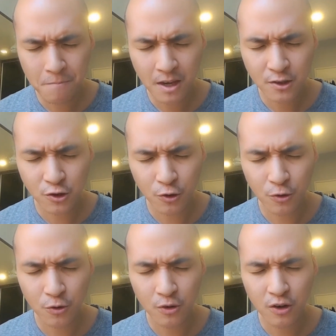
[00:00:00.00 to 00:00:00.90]

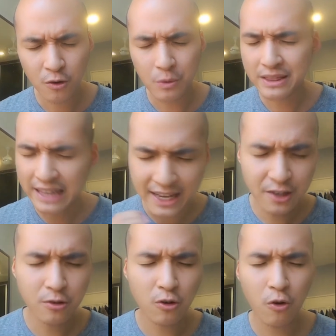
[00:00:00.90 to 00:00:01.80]
So we thank
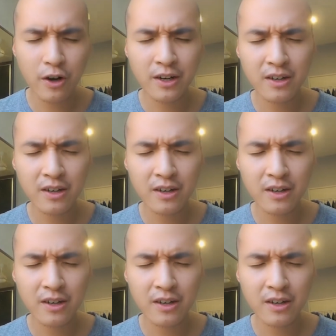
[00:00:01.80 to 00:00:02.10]
you, Lord.